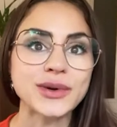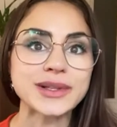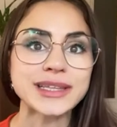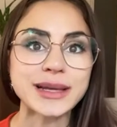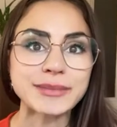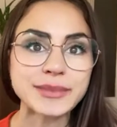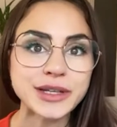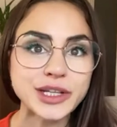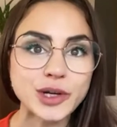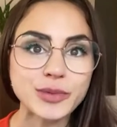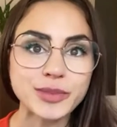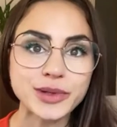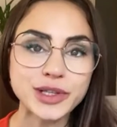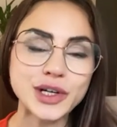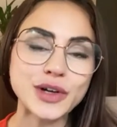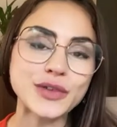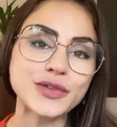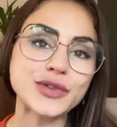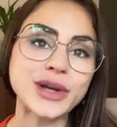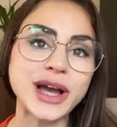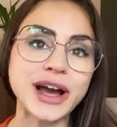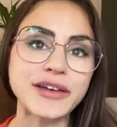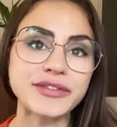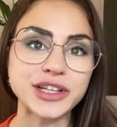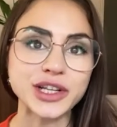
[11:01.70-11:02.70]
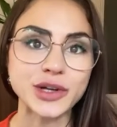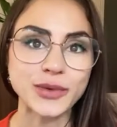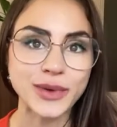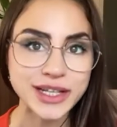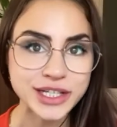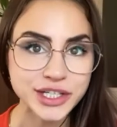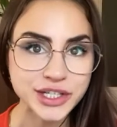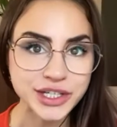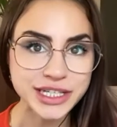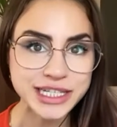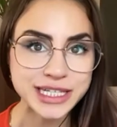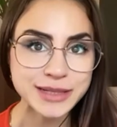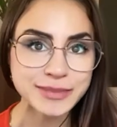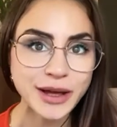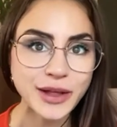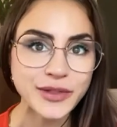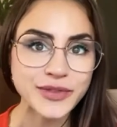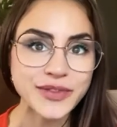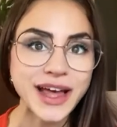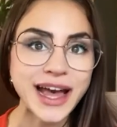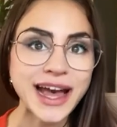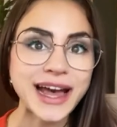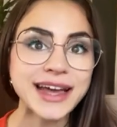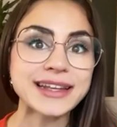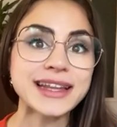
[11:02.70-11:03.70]
let me know below if you have any questions about
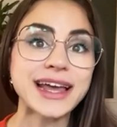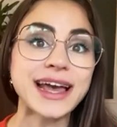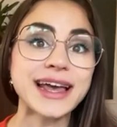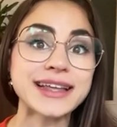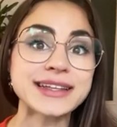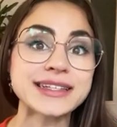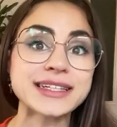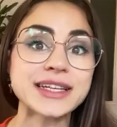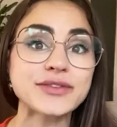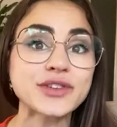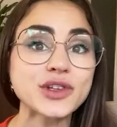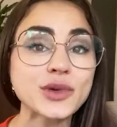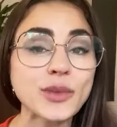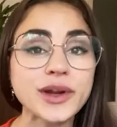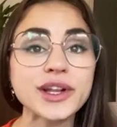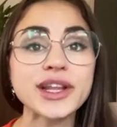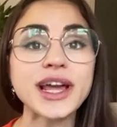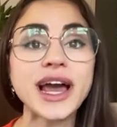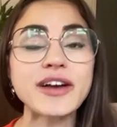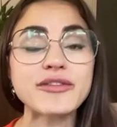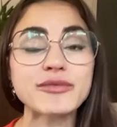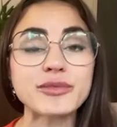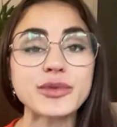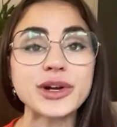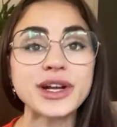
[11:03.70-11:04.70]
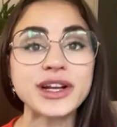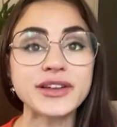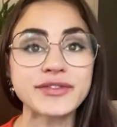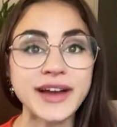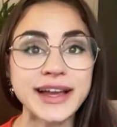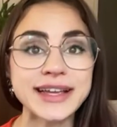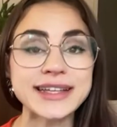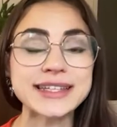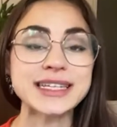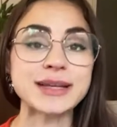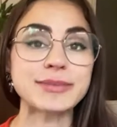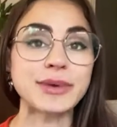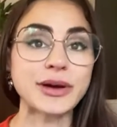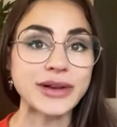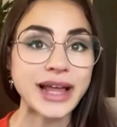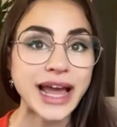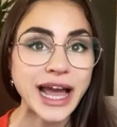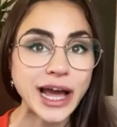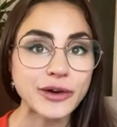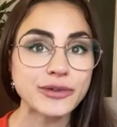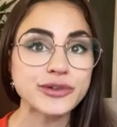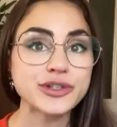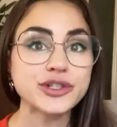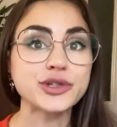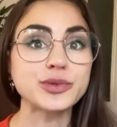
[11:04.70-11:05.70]
that. And if you want to have more advice about
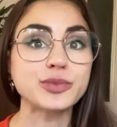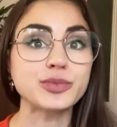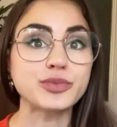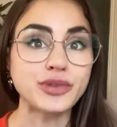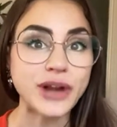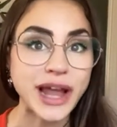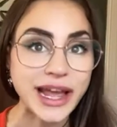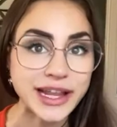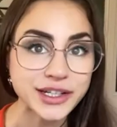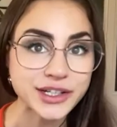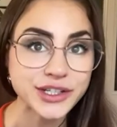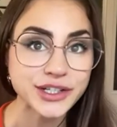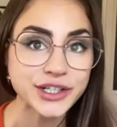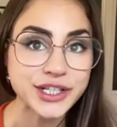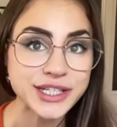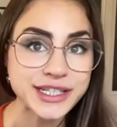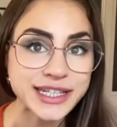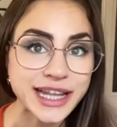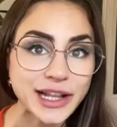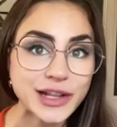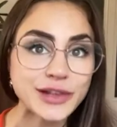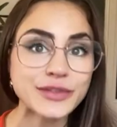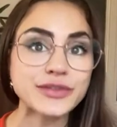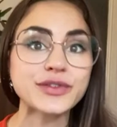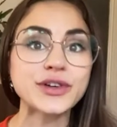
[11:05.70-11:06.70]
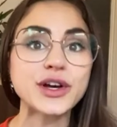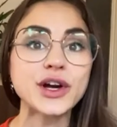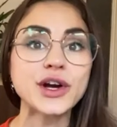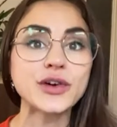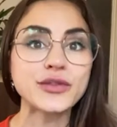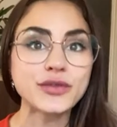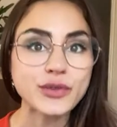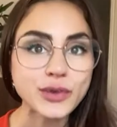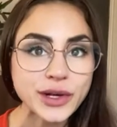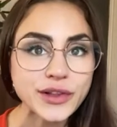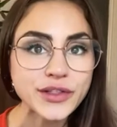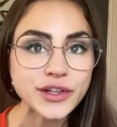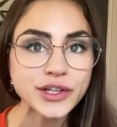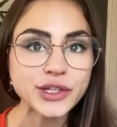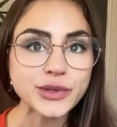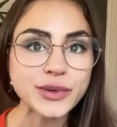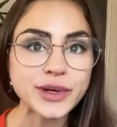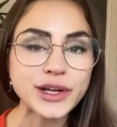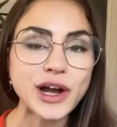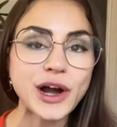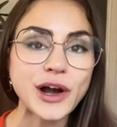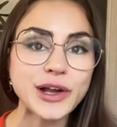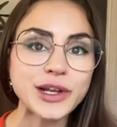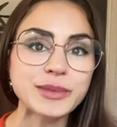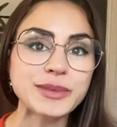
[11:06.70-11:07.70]
how to brand yourself for the new
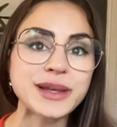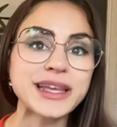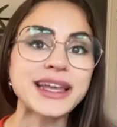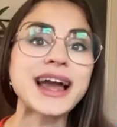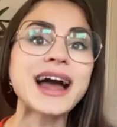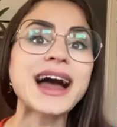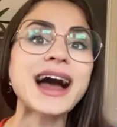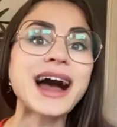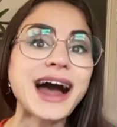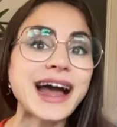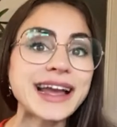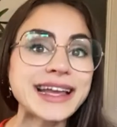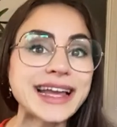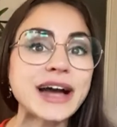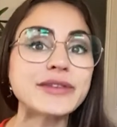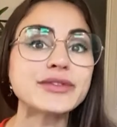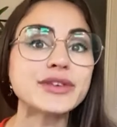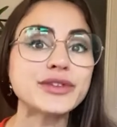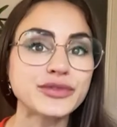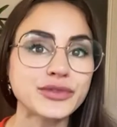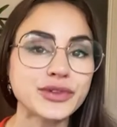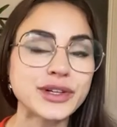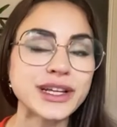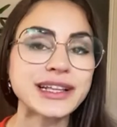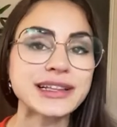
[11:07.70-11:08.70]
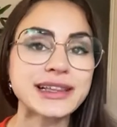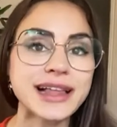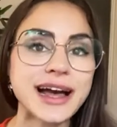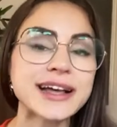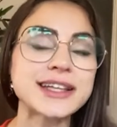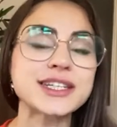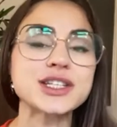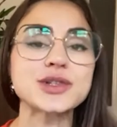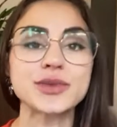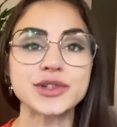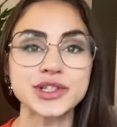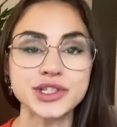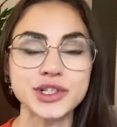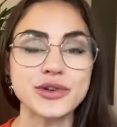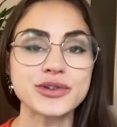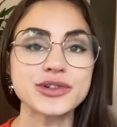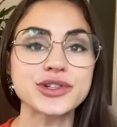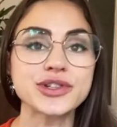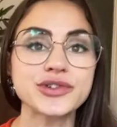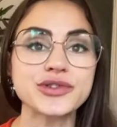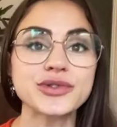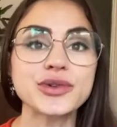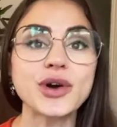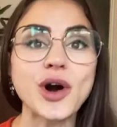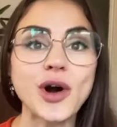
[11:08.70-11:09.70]
economy, I have a free class which goes
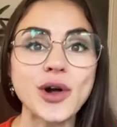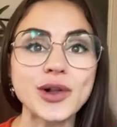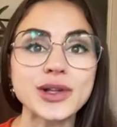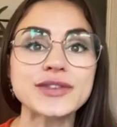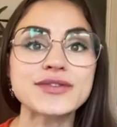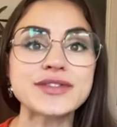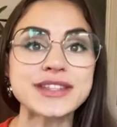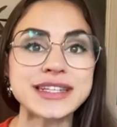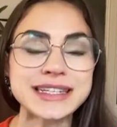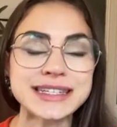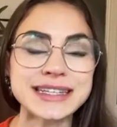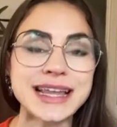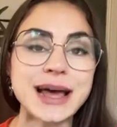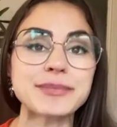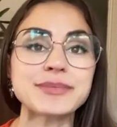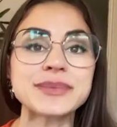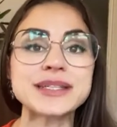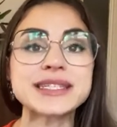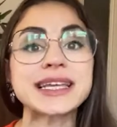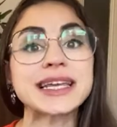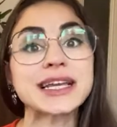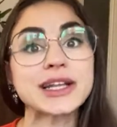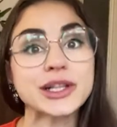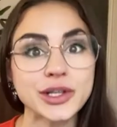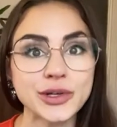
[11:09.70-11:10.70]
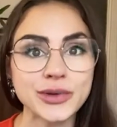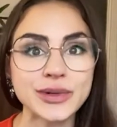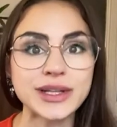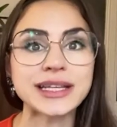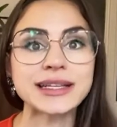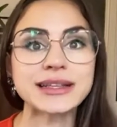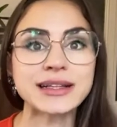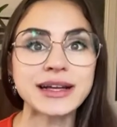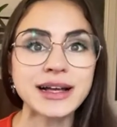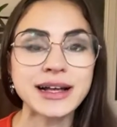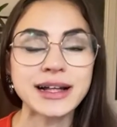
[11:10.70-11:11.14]
through all of the steps, including